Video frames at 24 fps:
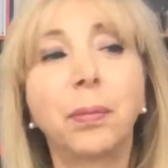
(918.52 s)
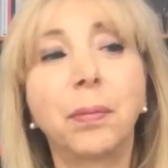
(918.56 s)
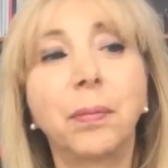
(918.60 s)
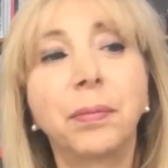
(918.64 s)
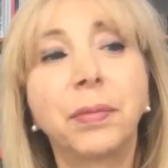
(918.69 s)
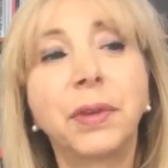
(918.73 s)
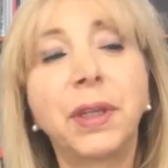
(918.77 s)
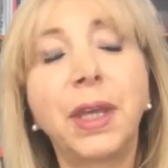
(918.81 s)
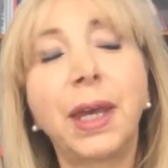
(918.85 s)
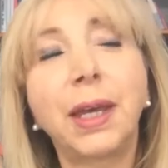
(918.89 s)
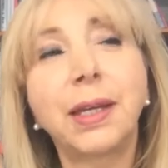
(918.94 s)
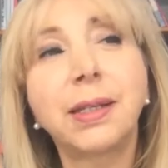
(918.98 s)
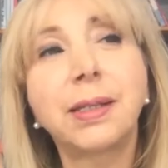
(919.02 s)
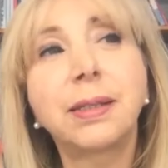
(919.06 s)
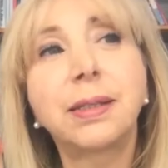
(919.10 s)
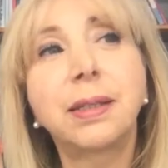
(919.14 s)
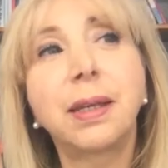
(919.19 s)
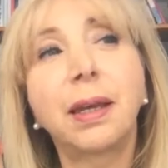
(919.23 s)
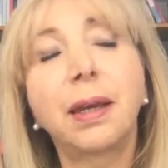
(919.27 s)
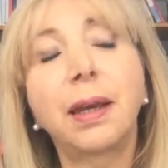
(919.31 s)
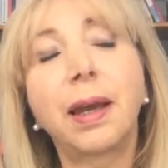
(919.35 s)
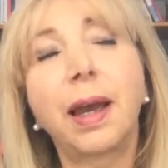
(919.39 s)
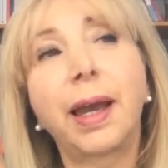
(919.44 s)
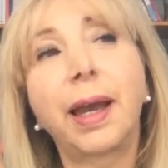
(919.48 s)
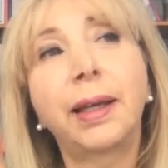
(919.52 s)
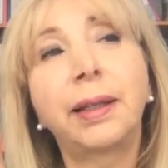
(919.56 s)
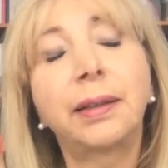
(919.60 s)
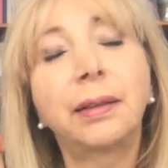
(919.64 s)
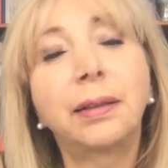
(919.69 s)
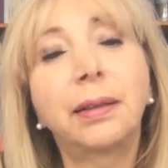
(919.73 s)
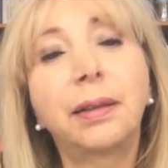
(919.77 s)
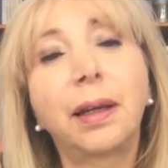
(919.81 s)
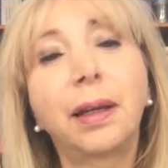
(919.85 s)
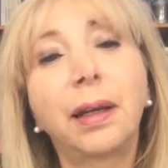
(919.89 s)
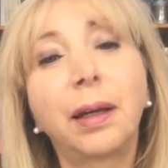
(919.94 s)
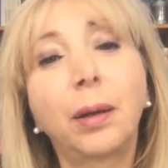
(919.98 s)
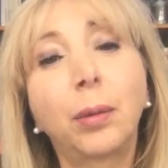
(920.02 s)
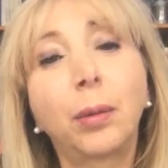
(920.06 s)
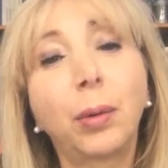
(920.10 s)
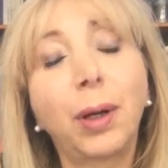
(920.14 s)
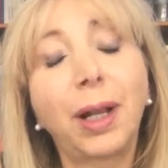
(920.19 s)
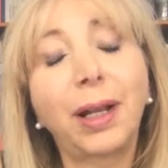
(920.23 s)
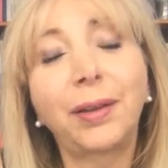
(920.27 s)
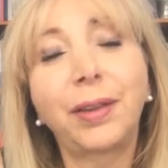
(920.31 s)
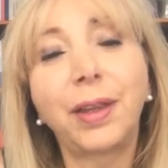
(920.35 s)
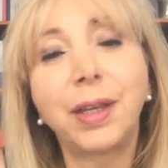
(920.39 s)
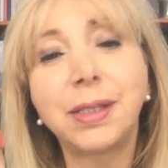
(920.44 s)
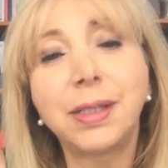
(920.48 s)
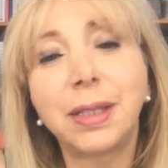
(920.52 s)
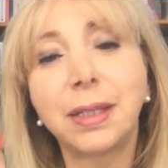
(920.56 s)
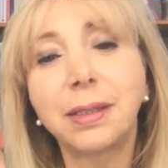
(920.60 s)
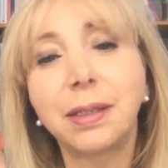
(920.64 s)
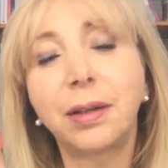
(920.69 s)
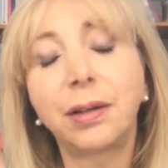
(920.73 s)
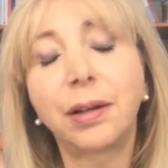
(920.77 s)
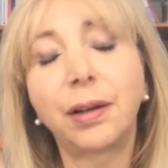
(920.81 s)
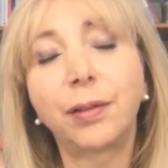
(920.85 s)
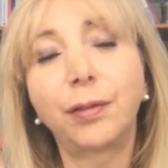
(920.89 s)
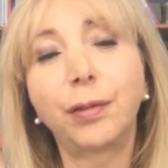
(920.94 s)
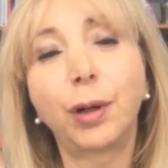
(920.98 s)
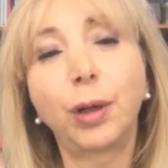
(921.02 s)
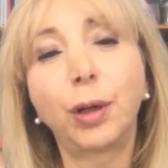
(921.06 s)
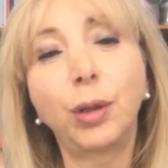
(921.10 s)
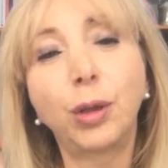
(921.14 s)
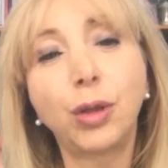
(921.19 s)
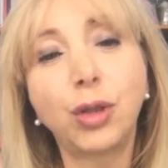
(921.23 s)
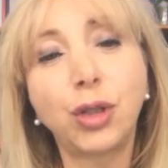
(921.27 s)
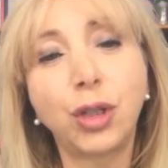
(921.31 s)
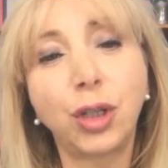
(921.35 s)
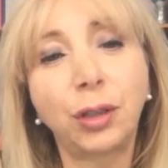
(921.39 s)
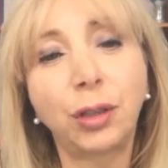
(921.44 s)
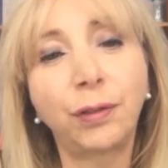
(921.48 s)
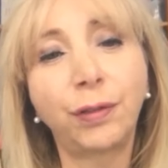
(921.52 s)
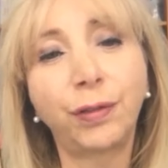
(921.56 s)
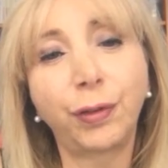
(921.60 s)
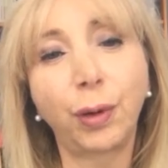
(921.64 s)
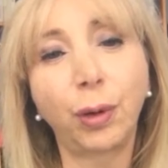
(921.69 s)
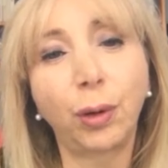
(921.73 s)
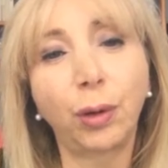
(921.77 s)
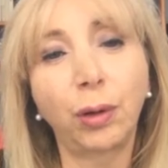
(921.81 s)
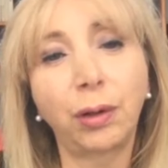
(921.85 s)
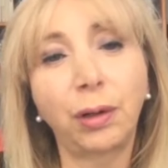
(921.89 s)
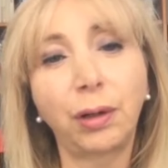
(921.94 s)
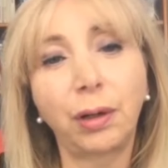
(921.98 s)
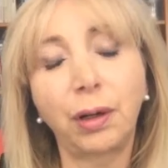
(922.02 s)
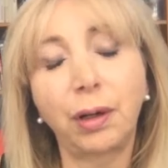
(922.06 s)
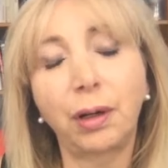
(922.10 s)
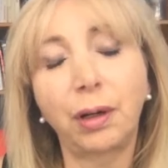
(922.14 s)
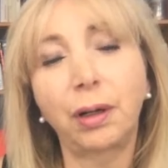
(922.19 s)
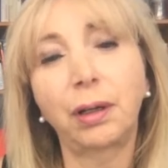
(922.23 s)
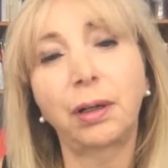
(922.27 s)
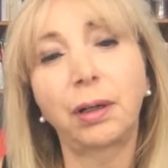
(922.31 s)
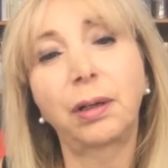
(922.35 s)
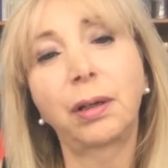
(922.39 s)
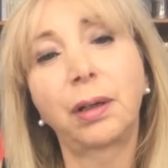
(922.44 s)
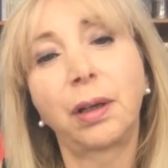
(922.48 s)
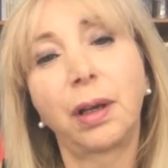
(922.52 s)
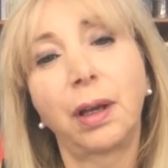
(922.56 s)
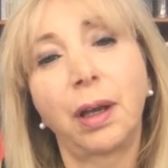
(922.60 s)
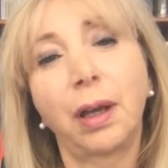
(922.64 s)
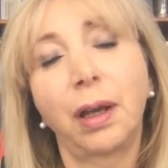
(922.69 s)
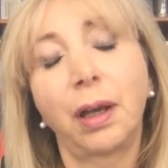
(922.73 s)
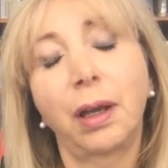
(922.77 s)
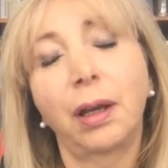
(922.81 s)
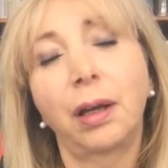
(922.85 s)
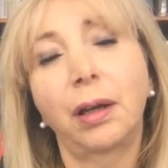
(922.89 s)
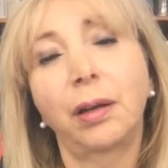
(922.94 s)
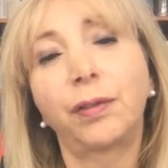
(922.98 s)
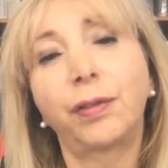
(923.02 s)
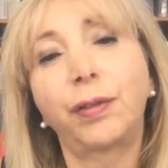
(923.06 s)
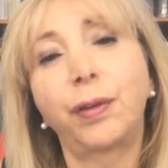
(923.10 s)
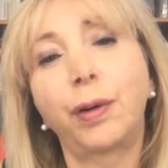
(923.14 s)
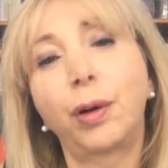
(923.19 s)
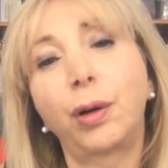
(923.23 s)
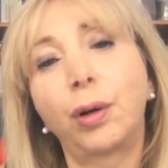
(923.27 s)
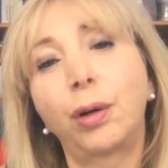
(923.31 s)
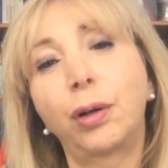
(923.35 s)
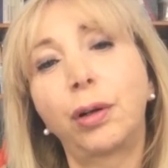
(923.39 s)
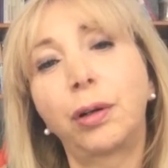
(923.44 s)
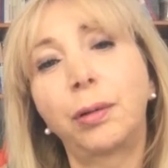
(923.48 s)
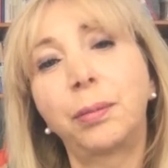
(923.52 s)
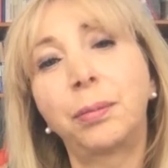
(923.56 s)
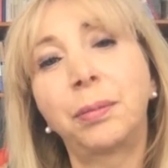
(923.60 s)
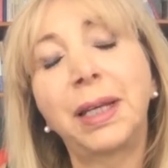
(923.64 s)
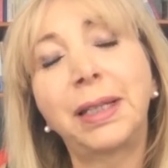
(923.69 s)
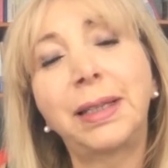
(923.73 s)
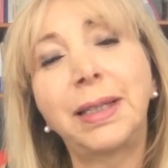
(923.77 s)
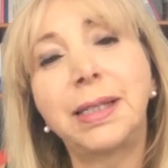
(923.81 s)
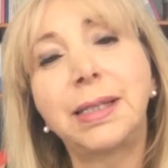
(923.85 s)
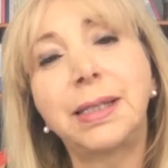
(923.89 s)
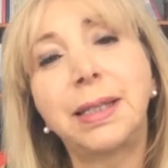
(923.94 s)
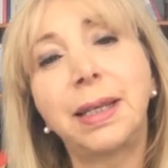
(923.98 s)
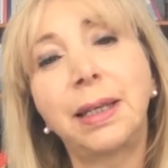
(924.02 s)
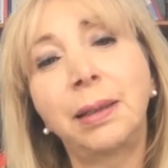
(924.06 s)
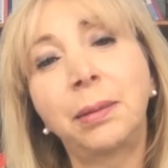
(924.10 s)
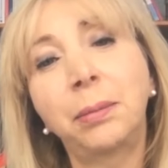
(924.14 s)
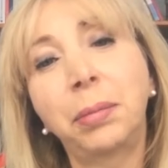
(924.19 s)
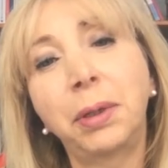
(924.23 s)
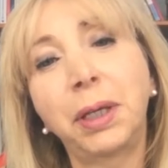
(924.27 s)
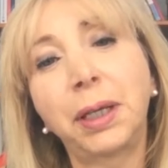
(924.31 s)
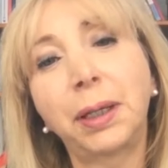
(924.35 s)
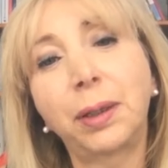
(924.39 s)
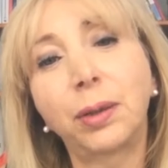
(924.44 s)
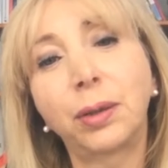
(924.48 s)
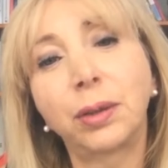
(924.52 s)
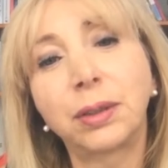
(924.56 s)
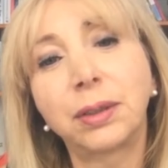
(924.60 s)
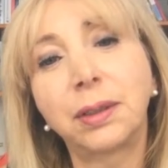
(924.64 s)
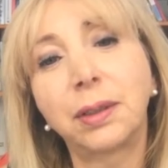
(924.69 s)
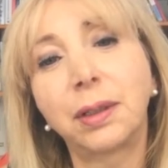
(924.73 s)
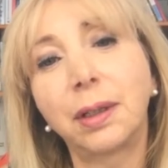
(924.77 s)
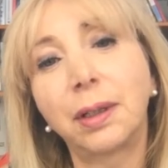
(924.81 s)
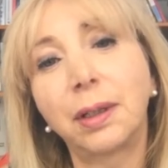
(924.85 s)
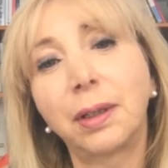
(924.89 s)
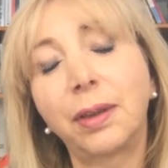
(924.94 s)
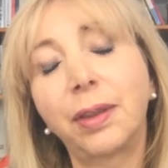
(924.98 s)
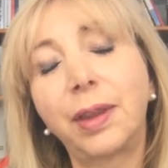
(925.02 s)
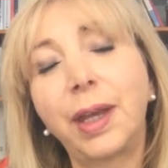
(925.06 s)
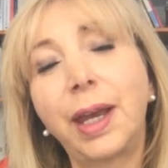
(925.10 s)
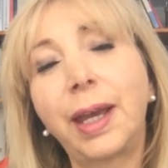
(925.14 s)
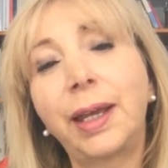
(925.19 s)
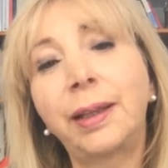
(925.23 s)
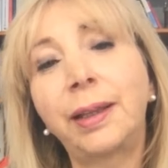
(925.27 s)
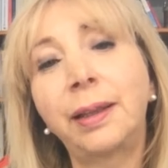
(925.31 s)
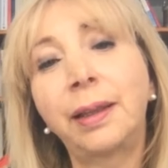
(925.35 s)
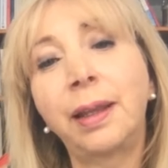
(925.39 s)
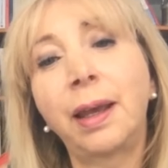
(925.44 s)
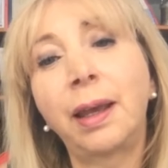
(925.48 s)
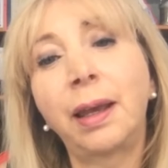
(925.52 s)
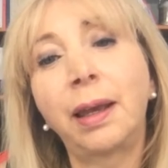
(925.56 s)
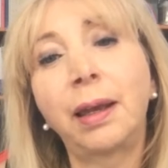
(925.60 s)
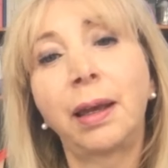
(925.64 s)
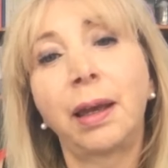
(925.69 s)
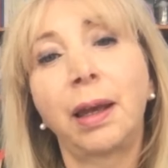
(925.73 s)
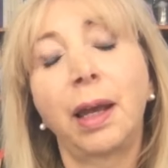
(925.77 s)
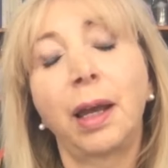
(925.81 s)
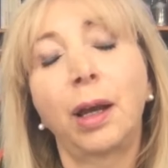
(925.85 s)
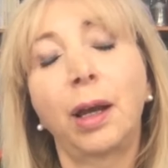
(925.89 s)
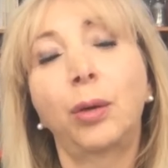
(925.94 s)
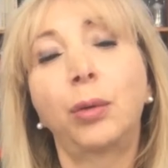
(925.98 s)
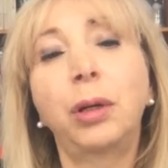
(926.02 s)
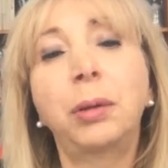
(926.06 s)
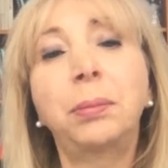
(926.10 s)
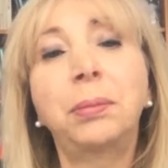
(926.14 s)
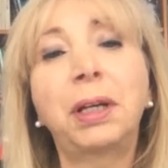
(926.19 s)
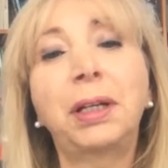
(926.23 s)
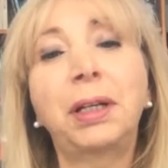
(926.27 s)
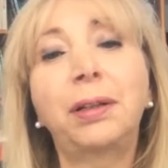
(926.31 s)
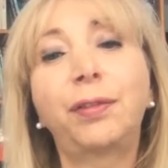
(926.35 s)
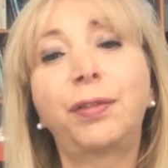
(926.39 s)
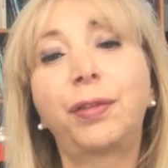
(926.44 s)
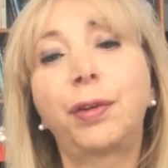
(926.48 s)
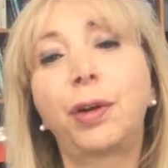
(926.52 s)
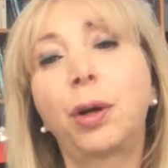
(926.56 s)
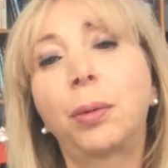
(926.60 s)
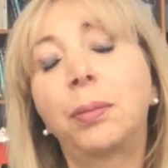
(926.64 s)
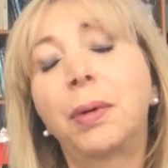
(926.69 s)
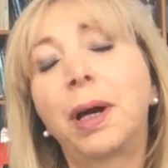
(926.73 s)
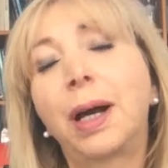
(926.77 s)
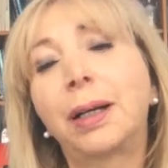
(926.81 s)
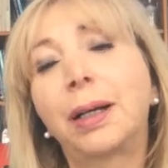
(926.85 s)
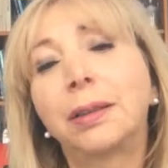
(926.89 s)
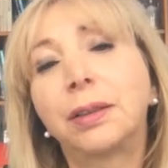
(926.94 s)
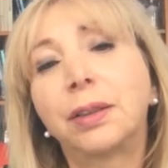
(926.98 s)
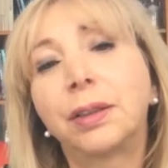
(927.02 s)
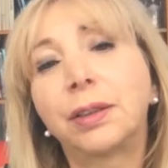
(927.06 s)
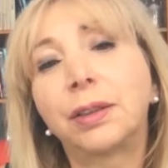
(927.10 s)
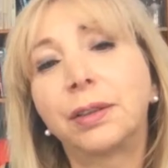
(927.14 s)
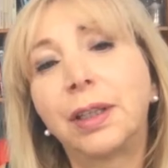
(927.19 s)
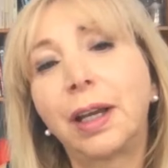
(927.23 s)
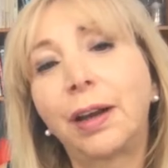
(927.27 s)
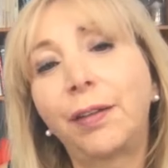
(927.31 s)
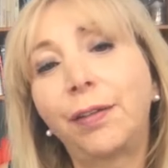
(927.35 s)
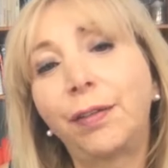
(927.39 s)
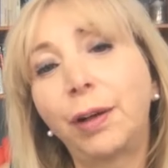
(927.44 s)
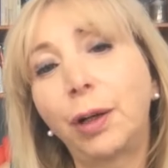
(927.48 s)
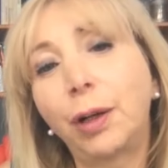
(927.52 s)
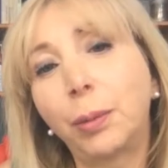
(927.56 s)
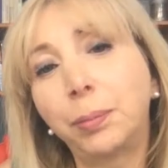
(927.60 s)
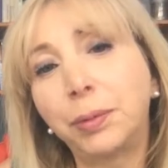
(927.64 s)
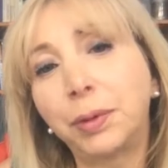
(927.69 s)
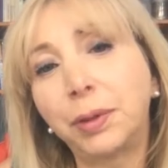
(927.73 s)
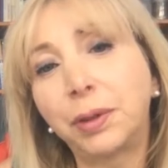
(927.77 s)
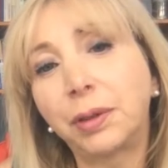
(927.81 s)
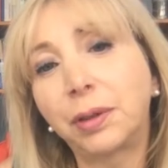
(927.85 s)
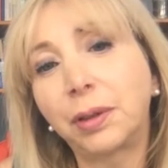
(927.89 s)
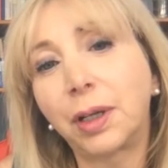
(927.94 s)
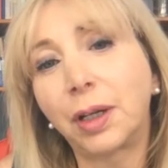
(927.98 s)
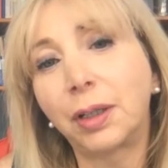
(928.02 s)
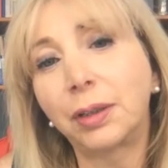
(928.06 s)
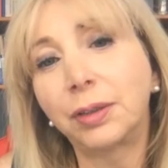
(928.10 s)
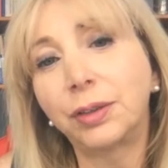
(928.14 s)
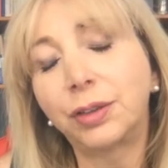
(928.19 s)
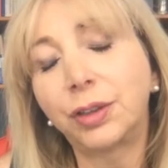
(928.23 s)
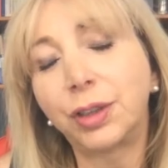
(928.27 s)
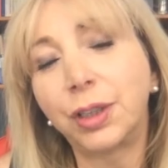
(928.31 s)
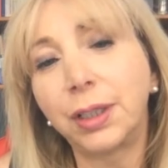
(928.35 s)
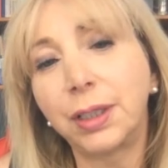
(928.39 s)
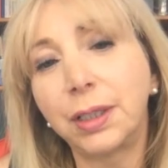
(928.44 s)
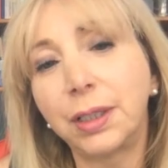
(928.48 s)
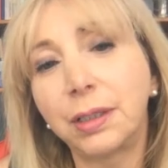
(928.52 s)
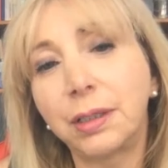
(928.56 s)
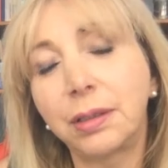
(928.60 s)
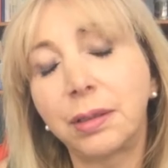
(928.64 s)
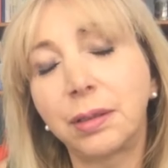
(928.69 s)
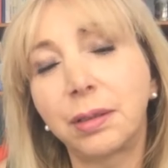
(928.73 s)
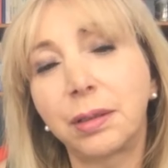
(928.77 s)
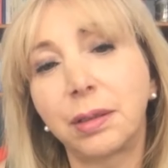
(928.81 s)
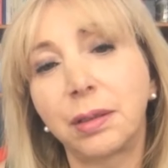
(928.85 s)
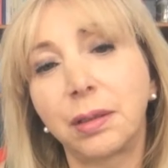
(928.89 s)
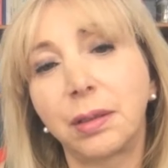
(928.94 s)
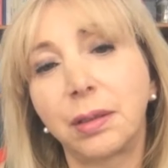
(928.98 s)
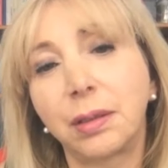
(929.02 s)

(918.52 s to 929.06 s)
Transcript: Yes, well, this is a revolution for medicine, because then women from underdeveloped countries